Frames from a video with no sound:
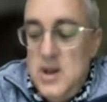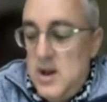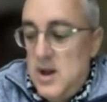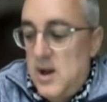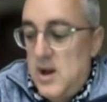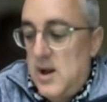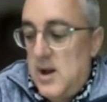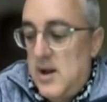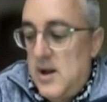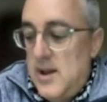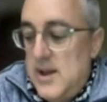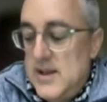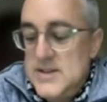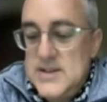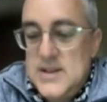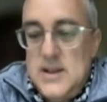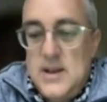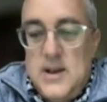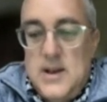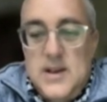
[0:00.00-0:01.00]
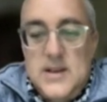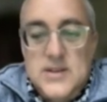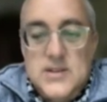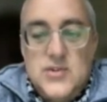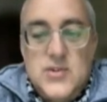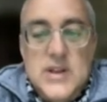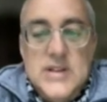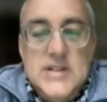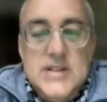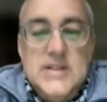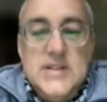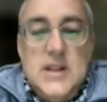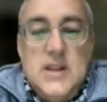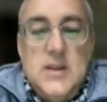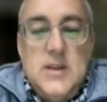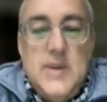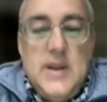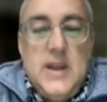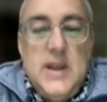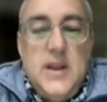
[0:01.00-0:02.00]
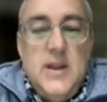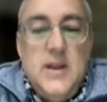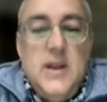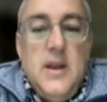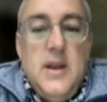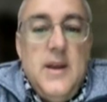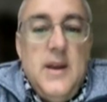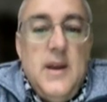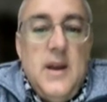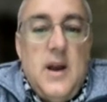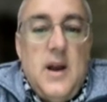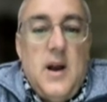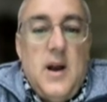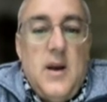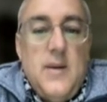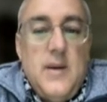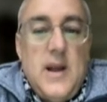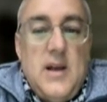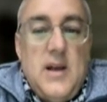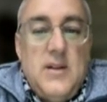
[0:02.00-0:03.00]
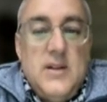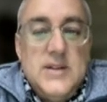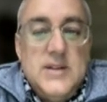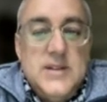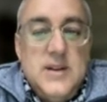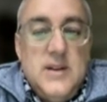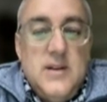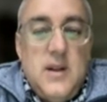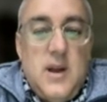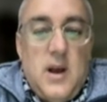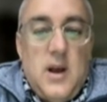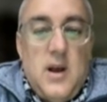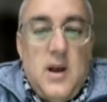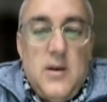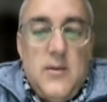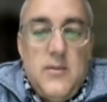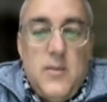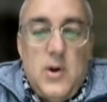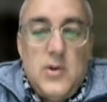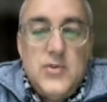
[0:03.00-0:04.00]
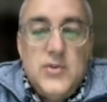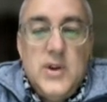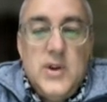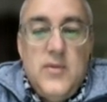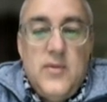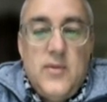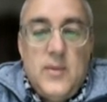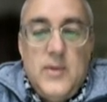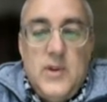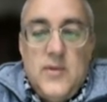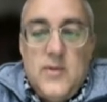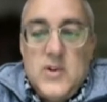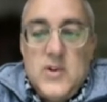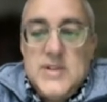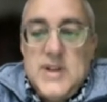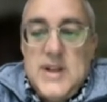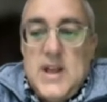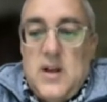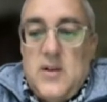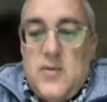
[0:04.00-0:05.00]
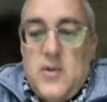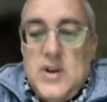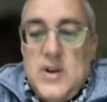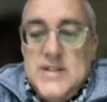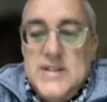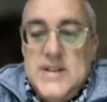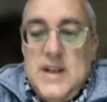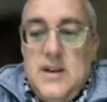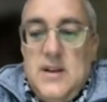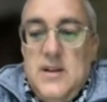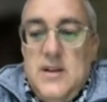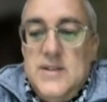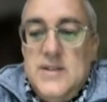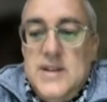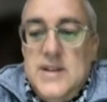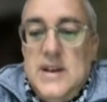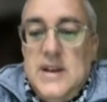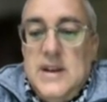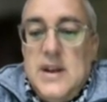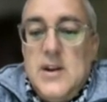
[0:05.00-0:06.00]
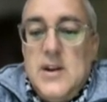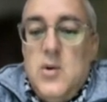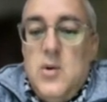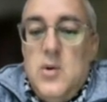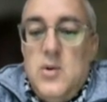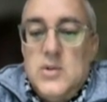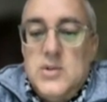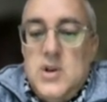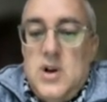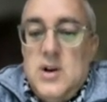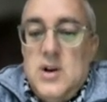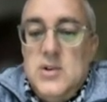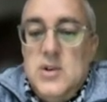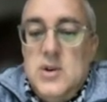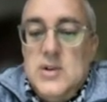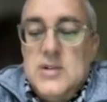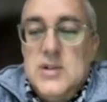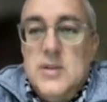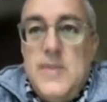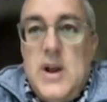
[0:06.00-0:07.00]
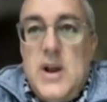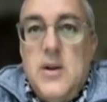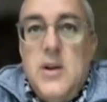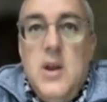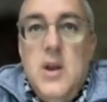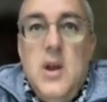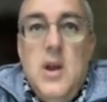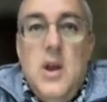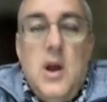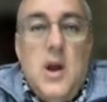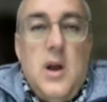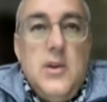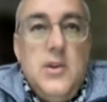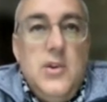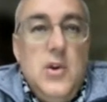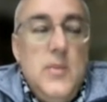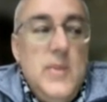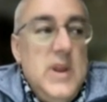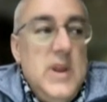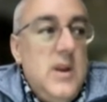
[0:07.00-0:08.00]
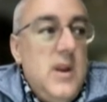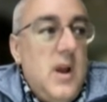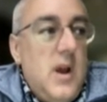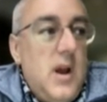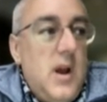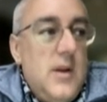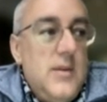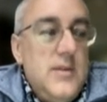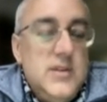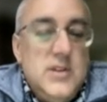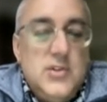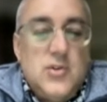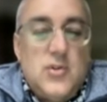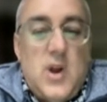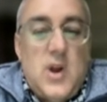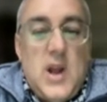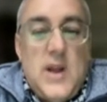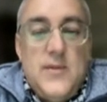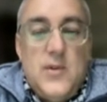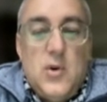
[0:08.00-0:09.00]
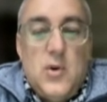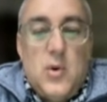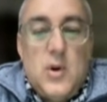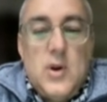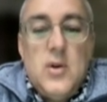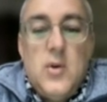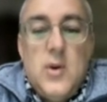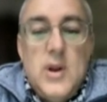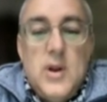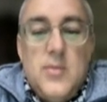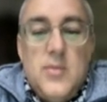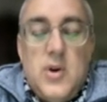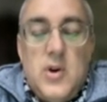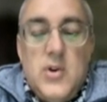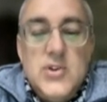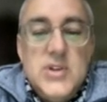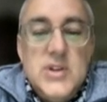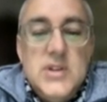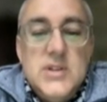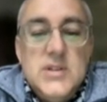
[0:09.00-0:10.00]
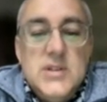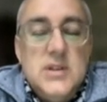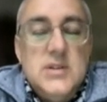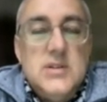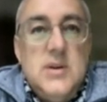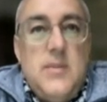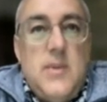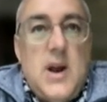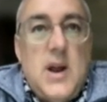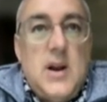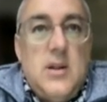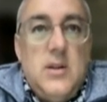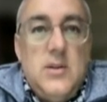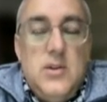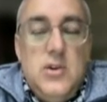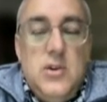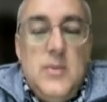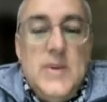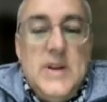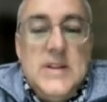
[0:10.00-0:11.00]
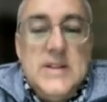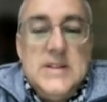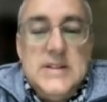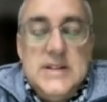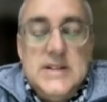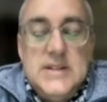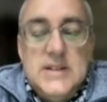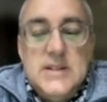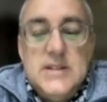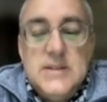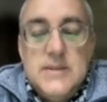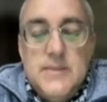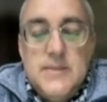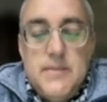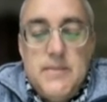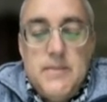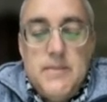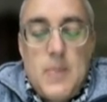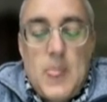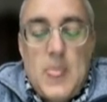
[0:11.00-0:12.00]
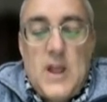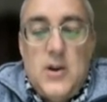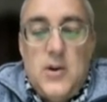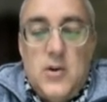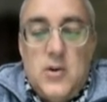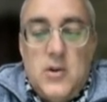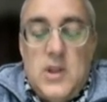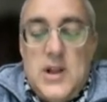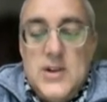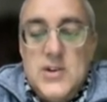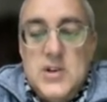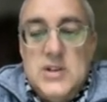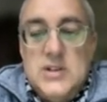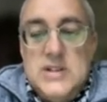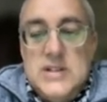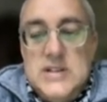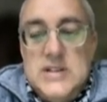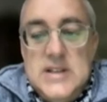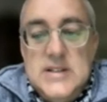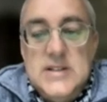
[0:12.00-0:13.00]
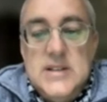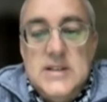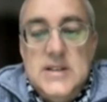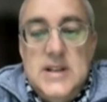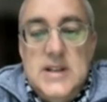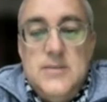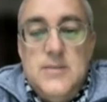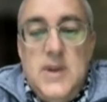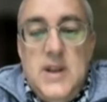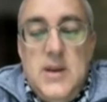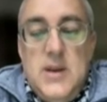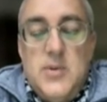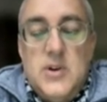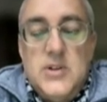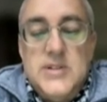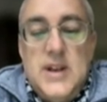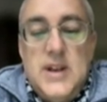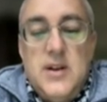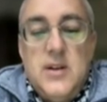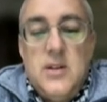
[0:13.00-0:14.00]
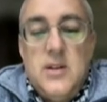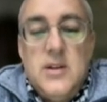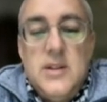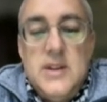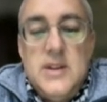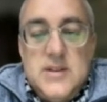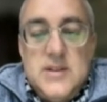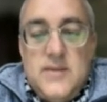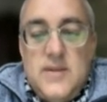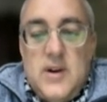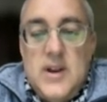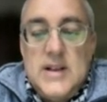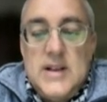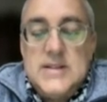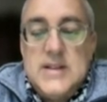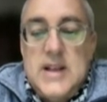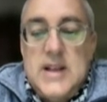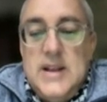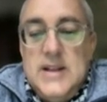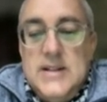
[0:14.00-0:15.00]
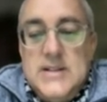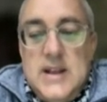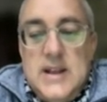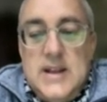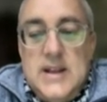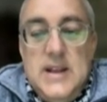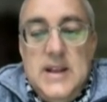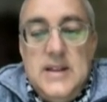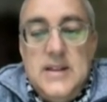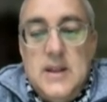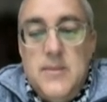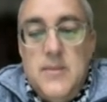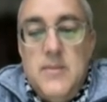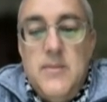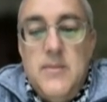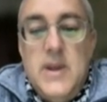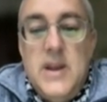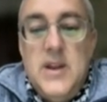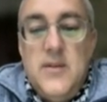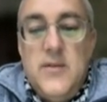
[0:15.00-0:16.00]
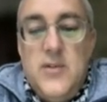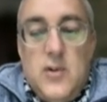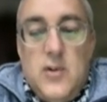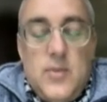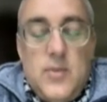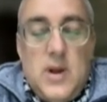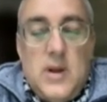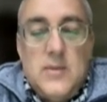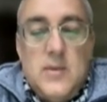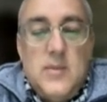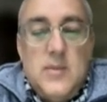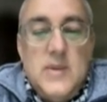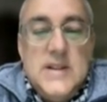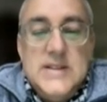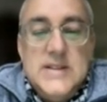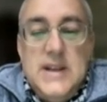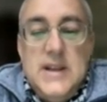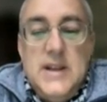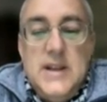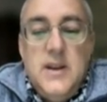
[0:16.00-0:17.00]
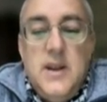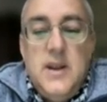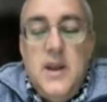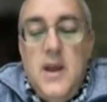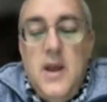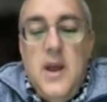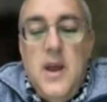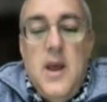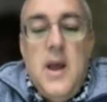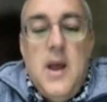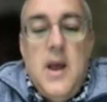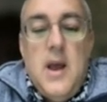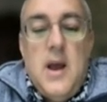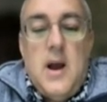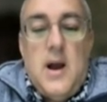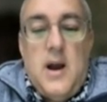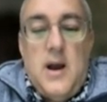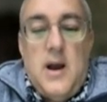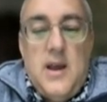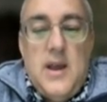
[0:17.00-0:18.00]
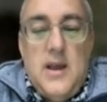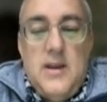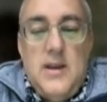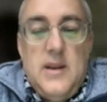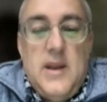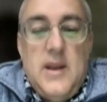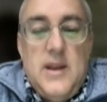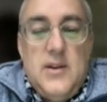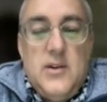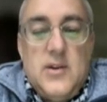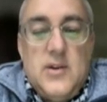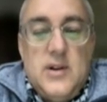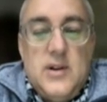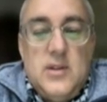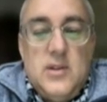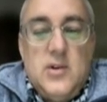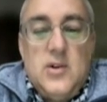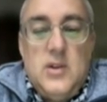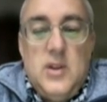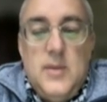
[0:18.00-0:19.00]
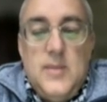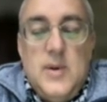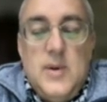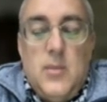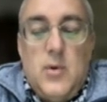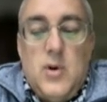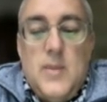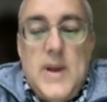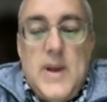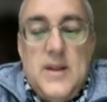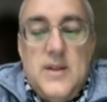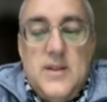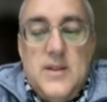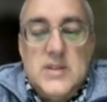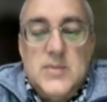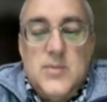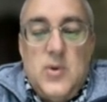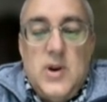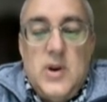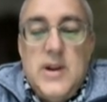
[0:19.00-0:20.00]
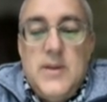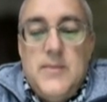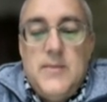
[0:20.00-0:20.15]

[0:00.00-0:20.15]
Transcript: As Tracy said at the beginning, Allyson Muotri from the University of California, San Diego, who will talk to us about human-derived organoid approaches to model human diseases, neurological diseases in particular. This is a very exciting technique that many of you have probably seen, and you're going to learn a little bit more about it this morning.